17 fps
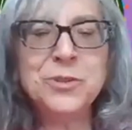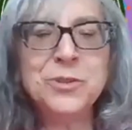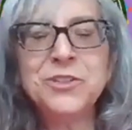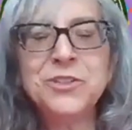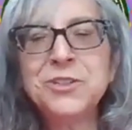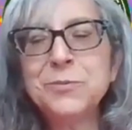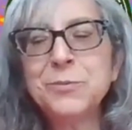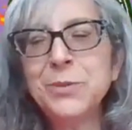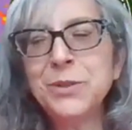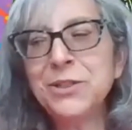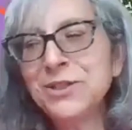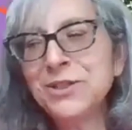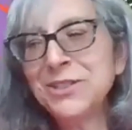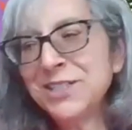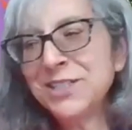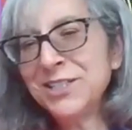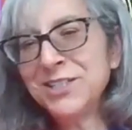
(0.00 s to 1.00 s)
building a
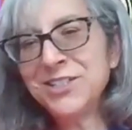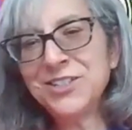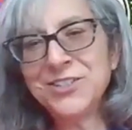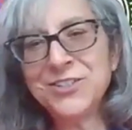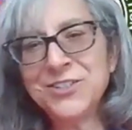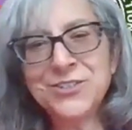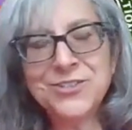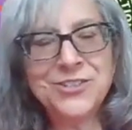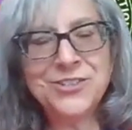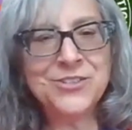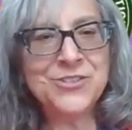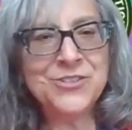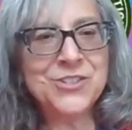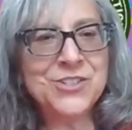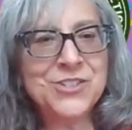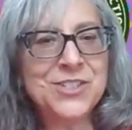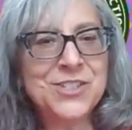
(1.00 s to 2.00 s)
bond.
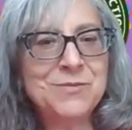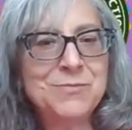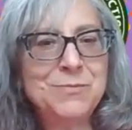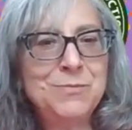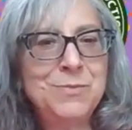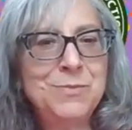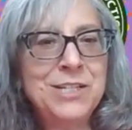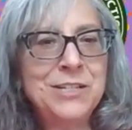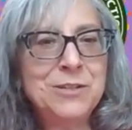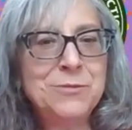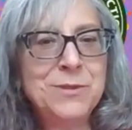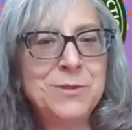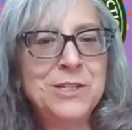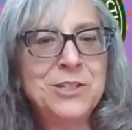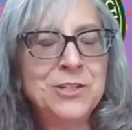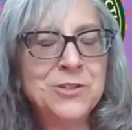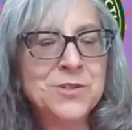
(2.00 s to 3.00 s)
You're just
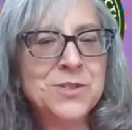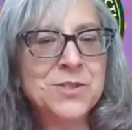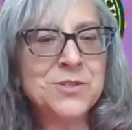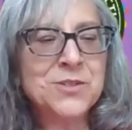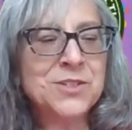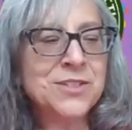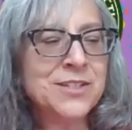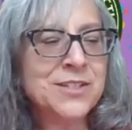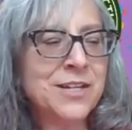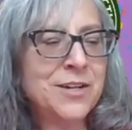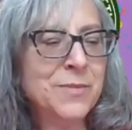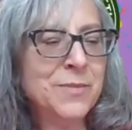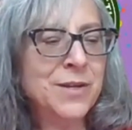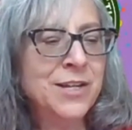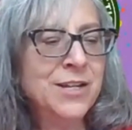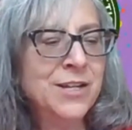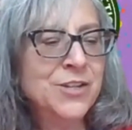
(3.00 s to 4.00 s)
becoming closer to them.
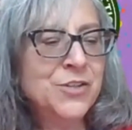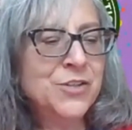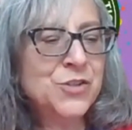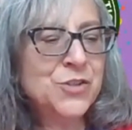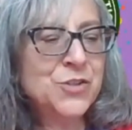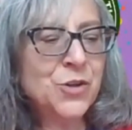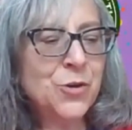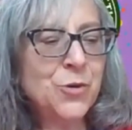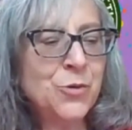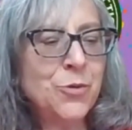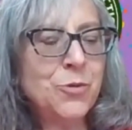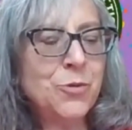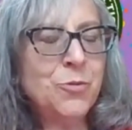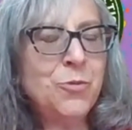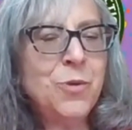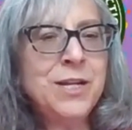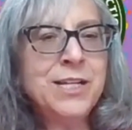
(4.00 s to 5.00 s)
So
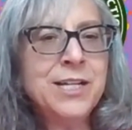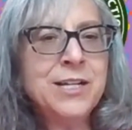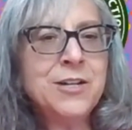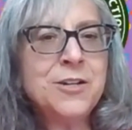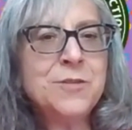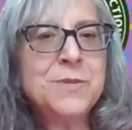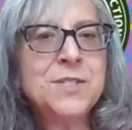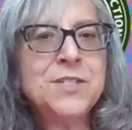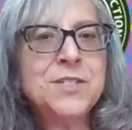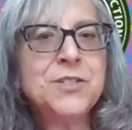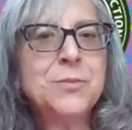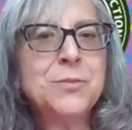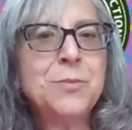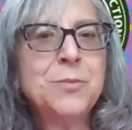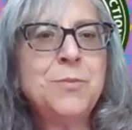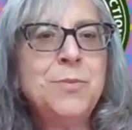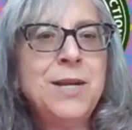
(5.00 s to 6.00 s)
when it comes to
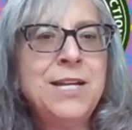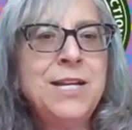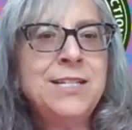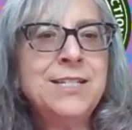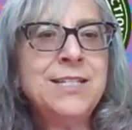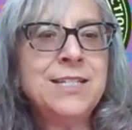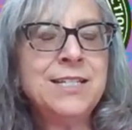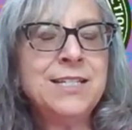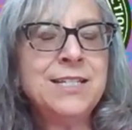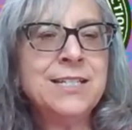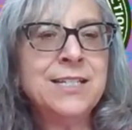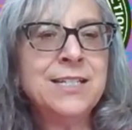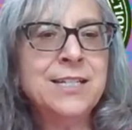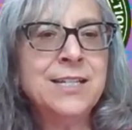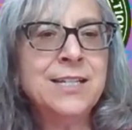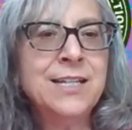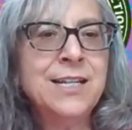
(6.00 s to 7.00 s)
painting,
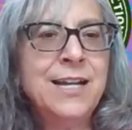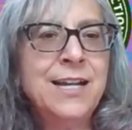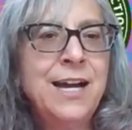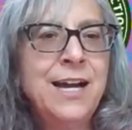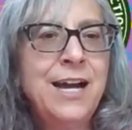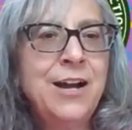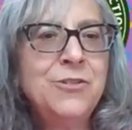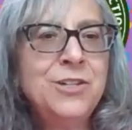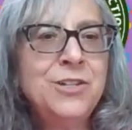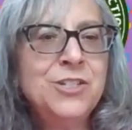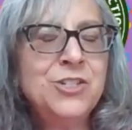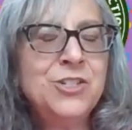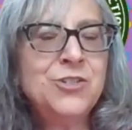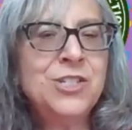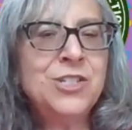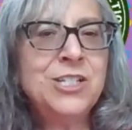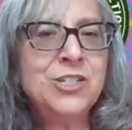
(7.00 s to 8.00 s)
how did
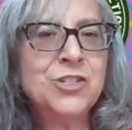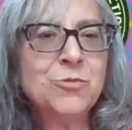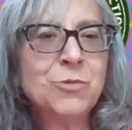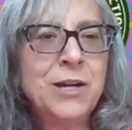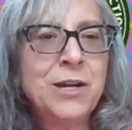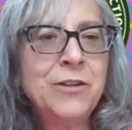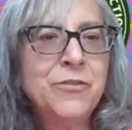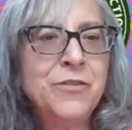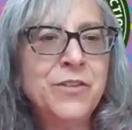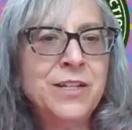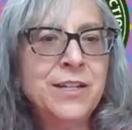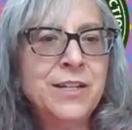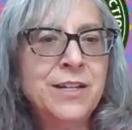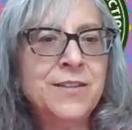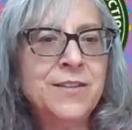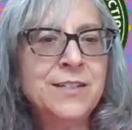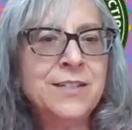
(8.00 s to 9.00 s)
you teach
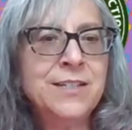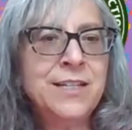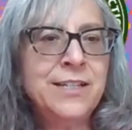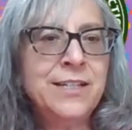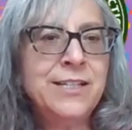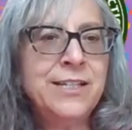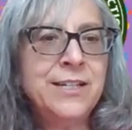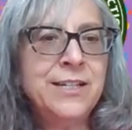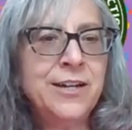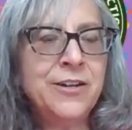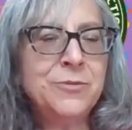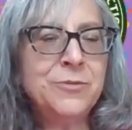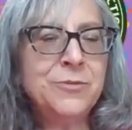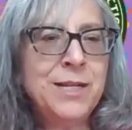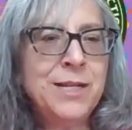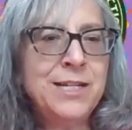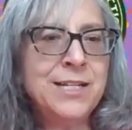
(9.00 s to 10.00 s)
Ralphie and then Kennie how to
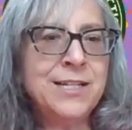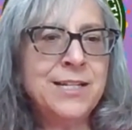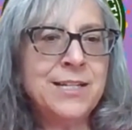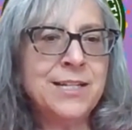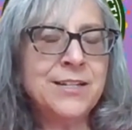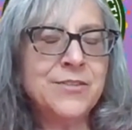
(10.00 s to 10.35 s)
paint?